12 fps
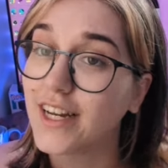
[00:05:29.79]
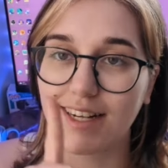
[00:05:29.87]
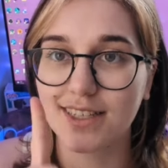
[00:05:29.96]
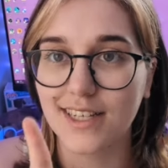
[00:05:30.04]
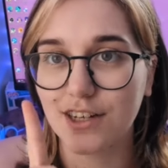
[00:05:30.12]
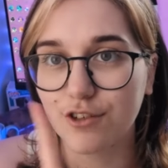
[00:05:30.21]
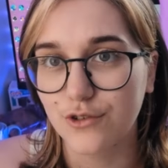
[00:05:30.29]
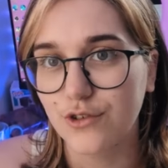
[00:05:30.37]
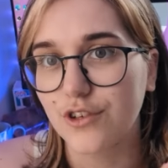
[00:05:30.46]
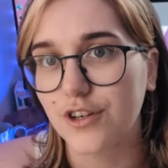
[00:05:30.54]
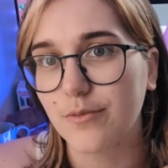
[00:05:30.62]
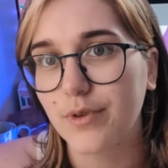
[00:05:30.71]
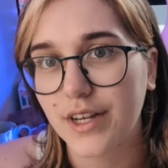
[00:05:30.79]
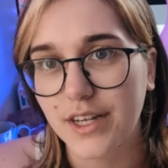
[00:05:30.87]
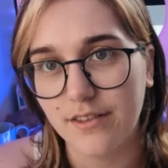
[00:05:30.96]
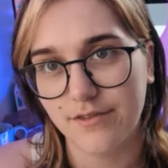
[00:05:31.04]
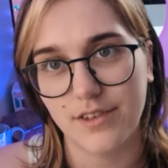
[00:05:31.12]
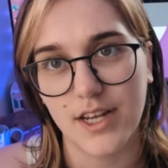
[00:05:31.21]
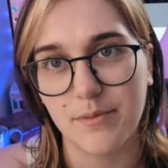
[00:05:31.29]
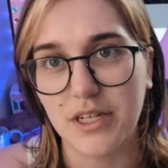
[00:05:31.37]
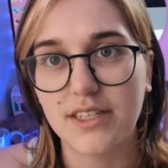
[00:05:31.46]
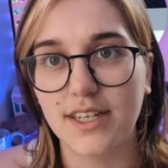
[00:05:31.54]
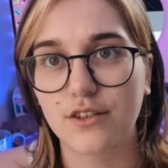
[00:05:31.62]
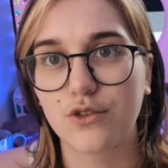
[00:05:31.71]
That is not true. There are plenty of
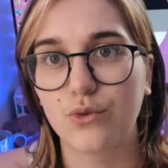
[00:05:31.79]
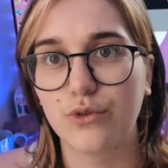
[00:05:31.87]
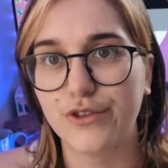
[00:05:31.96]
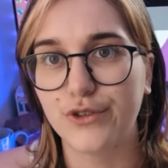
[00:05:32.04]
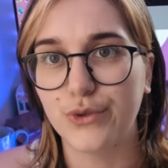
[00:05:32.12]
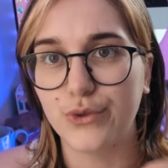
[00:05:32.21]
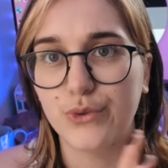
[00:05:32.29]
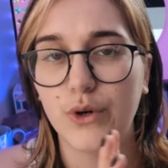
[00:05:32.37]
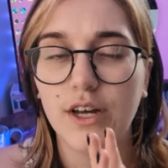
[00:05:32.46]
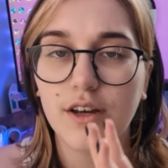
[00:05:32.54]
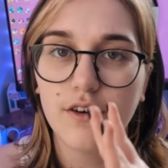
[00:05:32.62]
demisexuals who